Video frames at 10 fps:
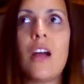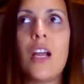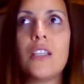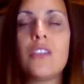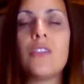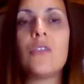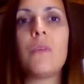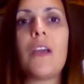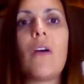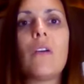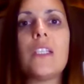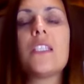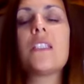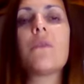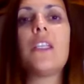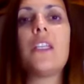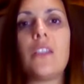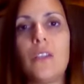start to be honest with